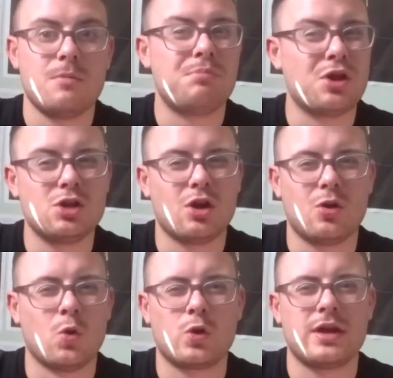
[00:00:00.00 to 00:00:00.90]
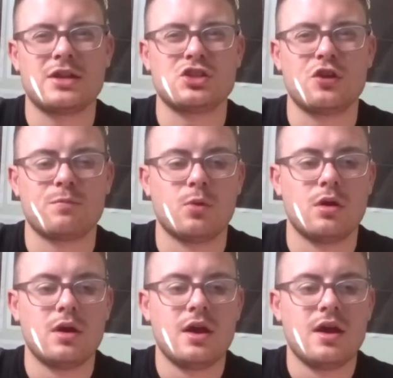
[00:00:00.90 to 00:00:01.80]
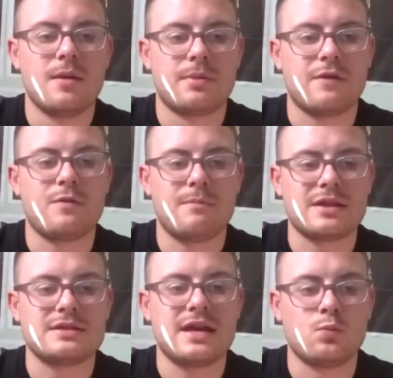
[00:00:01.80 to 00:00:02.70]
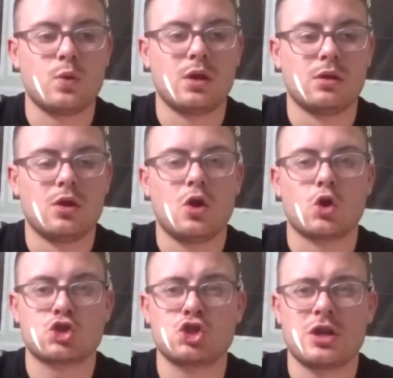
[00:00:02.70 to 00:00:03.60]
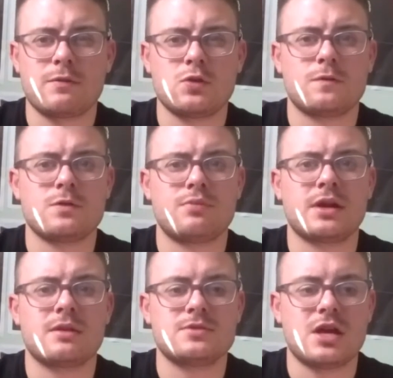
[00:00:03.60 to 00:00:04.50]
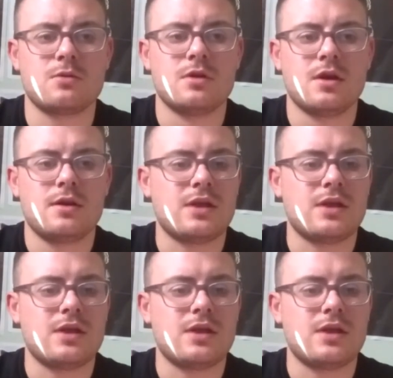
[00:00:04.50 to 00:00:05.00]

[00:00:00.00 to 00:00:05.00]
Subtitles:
Burnley are okay at Turf Moor, but I think Man United will or should have enough to break them down.